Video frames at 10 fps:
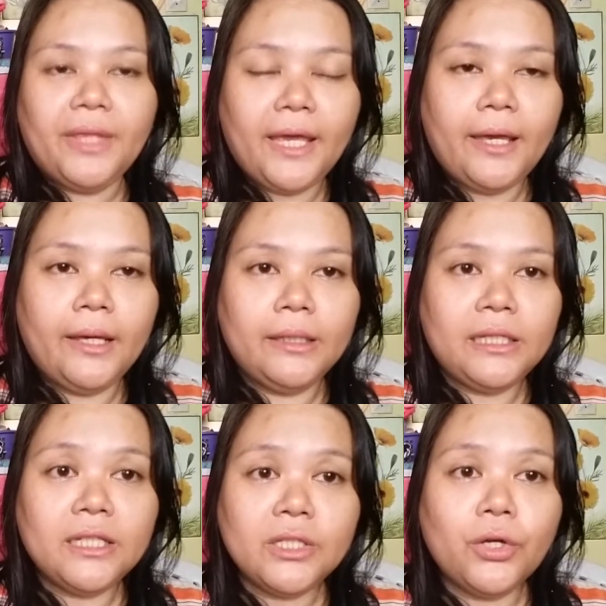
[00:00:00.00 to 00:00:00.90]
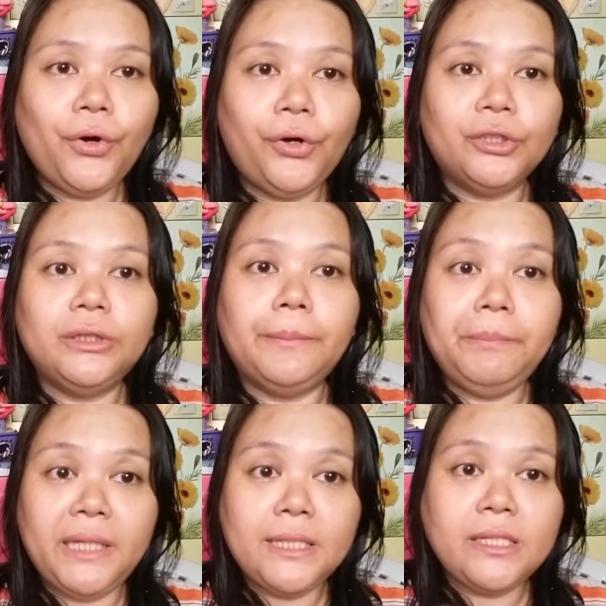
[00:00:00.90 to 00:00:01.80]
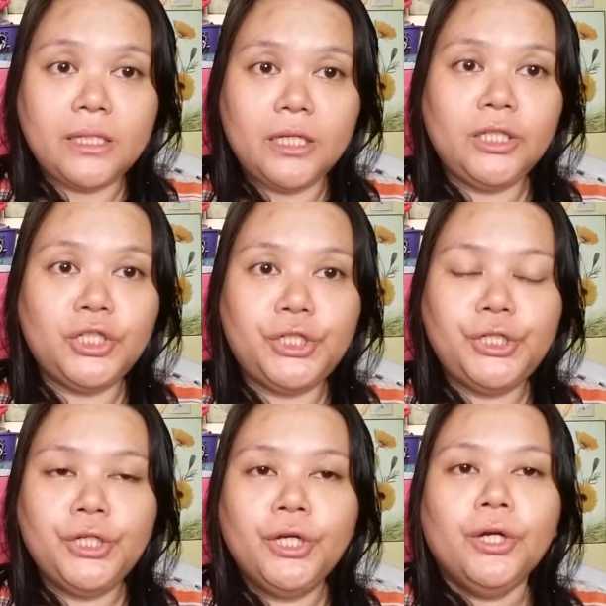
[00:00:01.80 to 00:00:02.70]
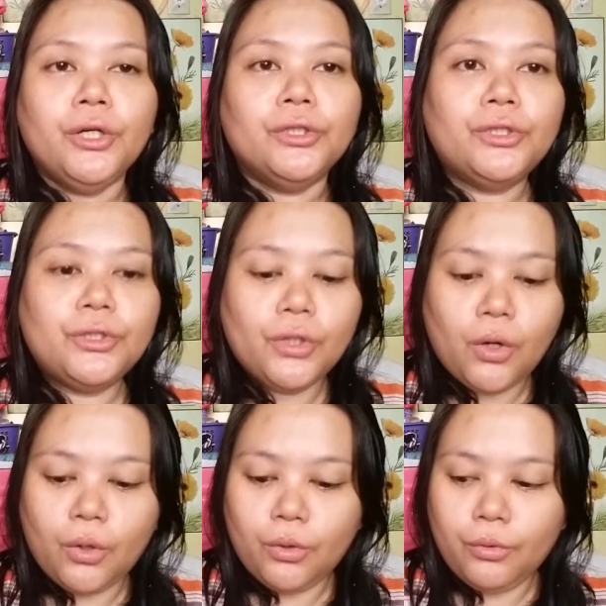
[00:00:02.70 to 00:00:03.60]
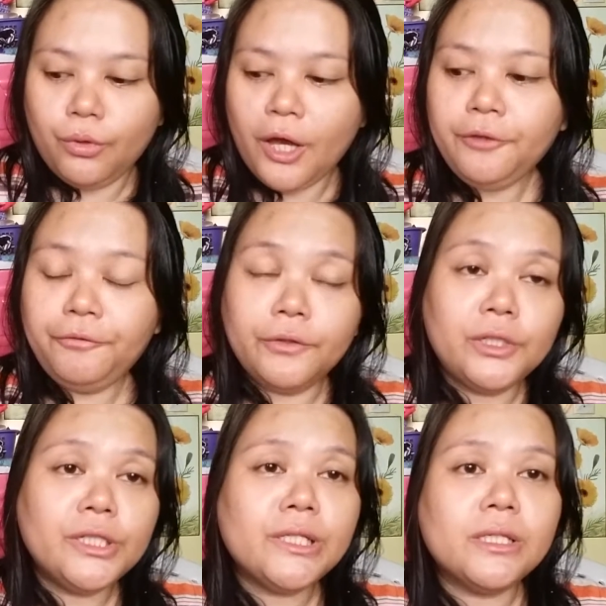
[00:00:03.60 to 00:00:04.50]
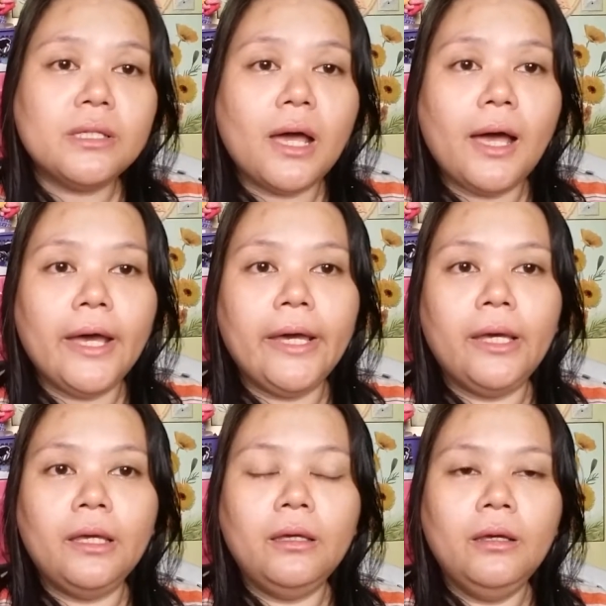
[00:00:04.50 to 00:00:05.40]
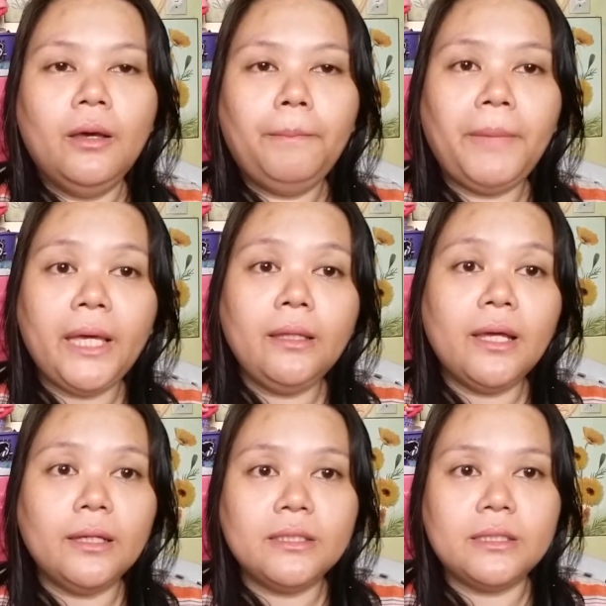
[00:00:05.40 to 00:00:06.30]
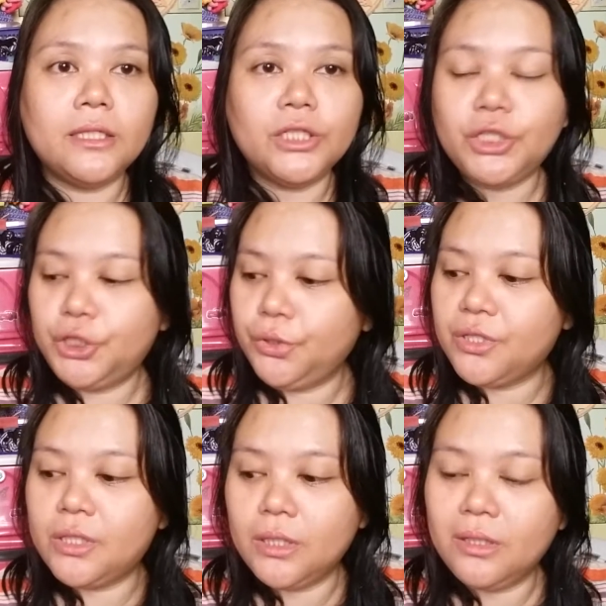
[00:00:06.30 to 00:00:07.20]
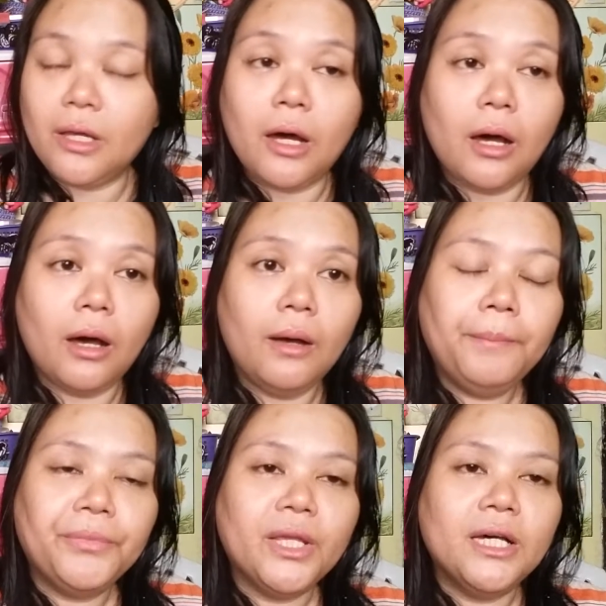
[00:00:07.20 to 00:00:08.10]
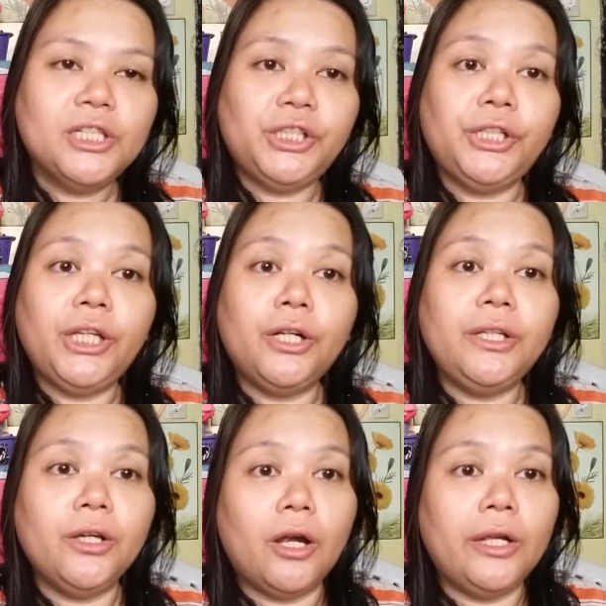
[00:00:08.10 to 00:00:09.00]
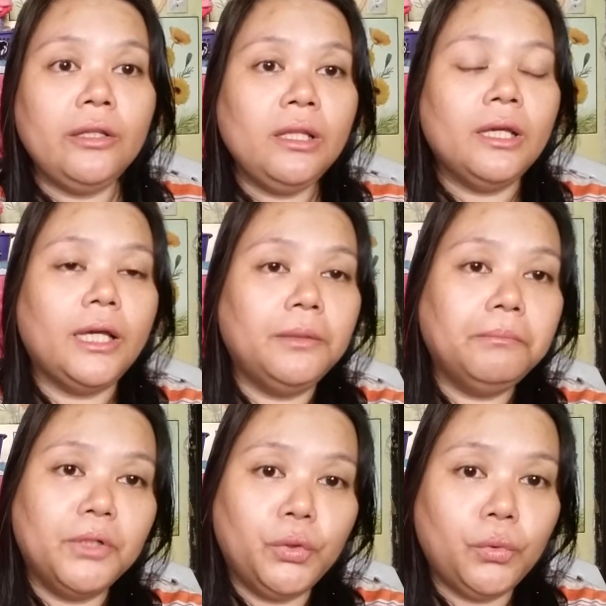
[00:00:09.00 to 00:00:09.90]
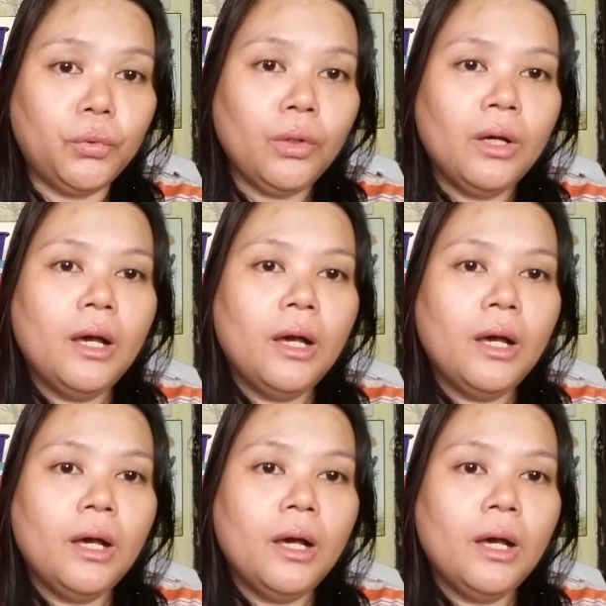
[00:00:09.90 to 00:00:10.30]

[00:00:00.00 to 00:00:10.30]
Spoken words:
and it is called the bee stitch. So at first I made that stitch using the chenille yarn in blue,